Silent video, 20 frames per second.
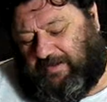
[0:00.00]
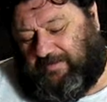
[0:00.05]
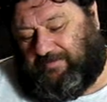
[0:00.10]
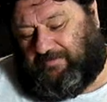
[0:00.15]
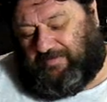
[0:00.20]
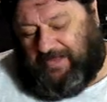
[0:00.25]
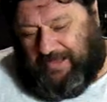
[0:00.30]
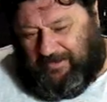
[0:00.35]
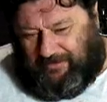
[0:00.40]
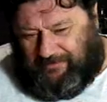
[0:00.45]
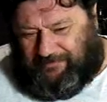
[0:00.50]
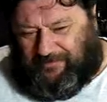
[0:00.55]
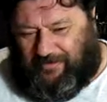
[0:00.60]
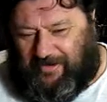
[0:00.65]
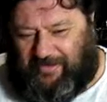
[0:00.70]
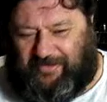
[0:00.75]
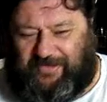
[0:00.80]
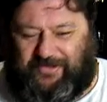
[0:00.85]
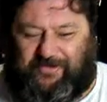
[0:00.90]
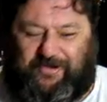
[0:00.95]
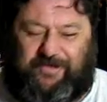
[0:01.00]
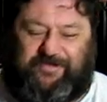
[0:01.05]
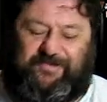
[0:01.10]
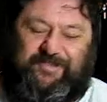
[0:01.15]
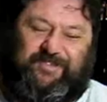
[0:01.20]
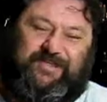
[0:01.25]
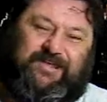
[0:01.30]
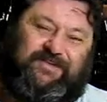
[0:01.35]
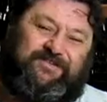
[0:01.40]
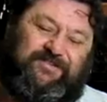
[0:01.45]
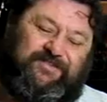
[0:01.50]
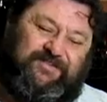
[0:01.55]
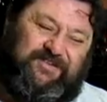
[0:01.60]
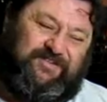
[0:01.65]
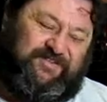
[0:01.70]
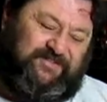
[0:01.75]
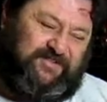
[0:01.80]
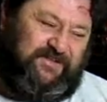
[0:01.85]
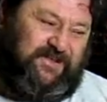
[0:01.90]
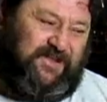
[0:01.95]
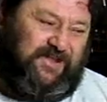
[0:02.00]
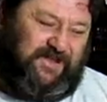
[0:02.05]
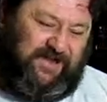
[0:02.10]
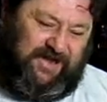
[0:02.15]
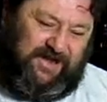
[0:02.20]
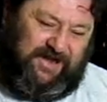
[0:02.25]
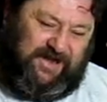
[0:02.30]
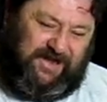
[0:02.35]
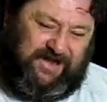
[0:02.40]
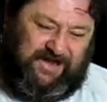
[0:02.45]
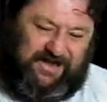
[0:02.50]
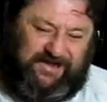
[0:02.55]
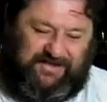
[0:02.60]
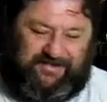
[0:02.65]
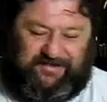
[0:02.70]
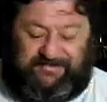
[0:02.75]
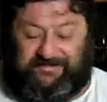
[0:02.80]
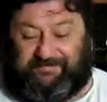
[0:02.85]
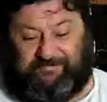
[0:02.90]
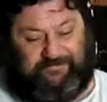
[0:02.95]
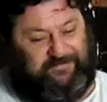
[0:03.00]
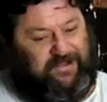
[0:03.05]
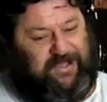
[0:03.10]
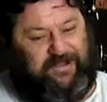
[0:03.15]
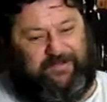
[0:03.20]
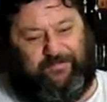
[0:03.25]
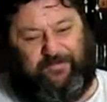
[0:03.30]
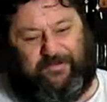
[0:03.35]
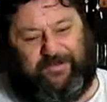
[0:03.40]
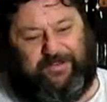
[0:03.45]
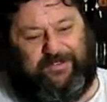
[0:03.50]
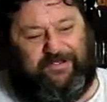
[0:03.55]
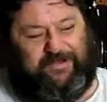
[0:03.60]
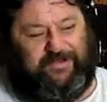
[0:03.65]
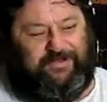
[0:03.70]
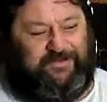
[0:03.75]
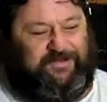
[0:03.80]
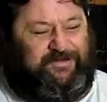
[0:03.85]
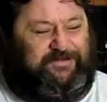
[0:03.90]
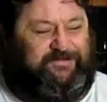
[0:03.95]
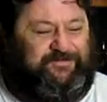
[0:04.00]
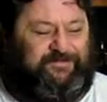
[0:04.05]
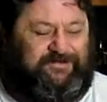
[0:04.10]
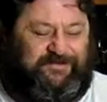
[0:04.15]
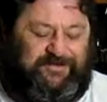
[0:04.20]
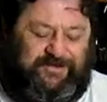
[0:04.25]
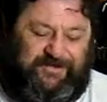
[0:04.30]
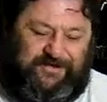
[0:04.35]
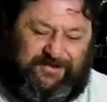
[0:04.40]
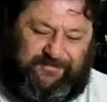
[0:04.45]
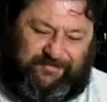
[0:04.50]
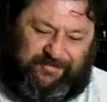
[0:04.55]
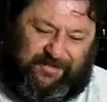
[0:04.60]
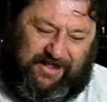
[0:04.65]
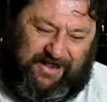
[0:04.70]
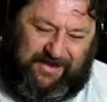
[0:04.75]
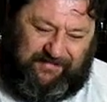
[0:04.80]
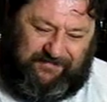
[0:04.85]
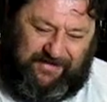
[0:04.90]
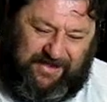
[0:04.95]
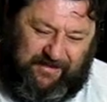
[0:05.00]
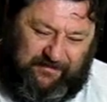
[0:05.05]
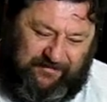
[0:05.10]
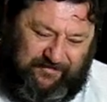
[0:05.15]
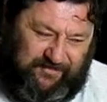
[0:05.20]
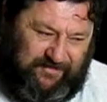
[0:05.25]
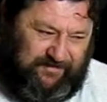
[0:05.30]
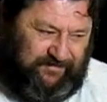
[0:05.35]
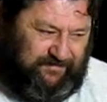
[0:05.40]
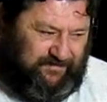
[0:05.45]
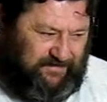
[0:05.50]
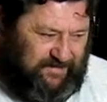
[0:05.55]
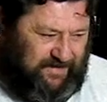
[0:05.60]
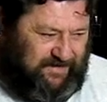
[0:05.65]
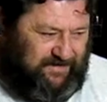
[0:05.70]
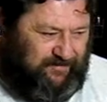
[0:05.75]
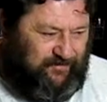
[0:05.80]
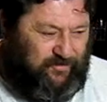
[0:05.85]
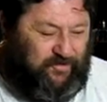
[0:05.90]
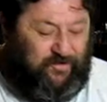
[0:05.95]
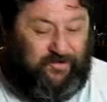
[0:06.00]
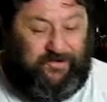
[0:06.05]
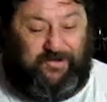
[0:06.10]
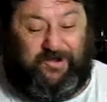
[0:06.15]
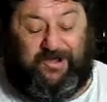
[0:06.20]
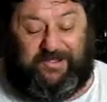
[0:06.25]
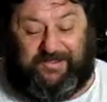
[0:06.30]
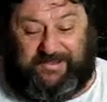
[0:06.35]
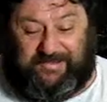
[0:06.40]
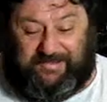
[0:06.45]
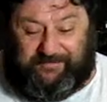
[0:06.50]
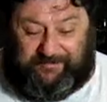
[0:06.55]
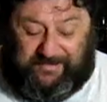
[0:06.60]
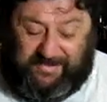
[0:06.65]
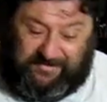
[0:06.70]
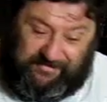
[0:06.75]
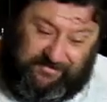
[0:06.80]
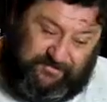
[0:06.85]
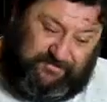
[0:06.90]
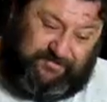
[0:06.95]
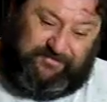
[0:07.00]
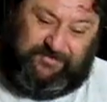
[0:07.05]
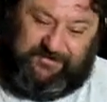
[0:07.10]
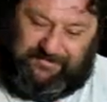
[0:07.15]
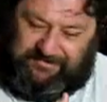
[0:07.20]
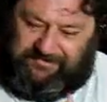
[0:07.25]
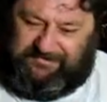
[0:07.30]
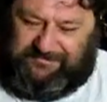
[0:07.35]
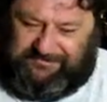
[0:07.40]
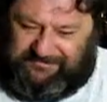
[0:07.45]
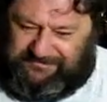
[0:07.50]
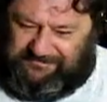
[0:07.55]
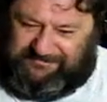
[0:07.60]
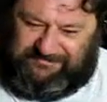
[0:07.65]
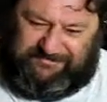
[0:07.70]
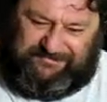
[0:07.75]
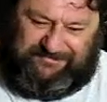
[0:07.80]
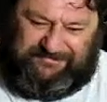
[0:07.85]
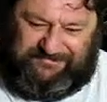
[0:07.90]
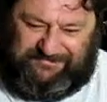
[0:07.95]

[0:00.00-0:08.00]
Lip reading: glad I finally got to the end of this. I said, glad I'm not playing around with it anymore. I can get back to doing my